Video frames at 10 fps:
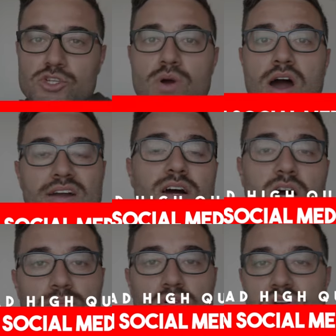you how to
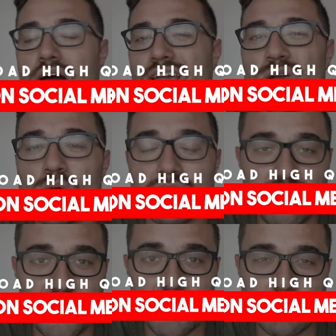upload high quality
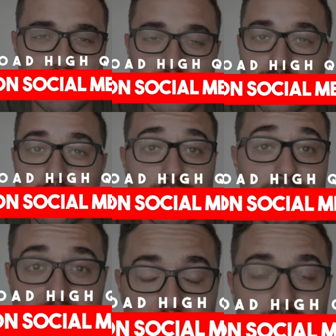videos to social
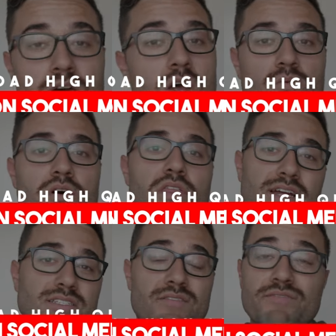media, whether
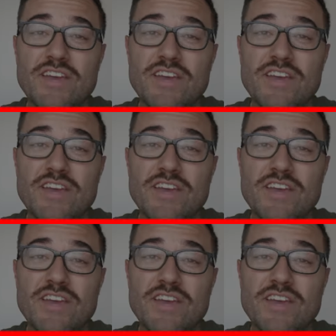that's on